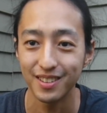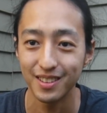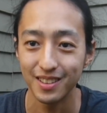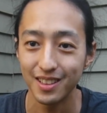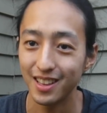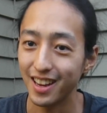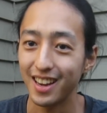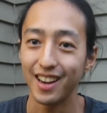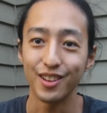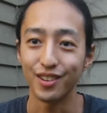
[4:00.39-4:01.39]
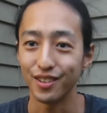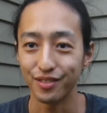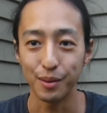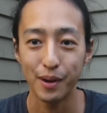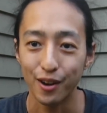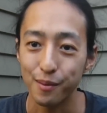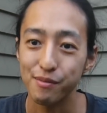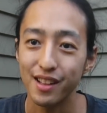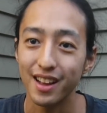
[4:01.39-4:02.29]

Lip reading: like either of the parent plants.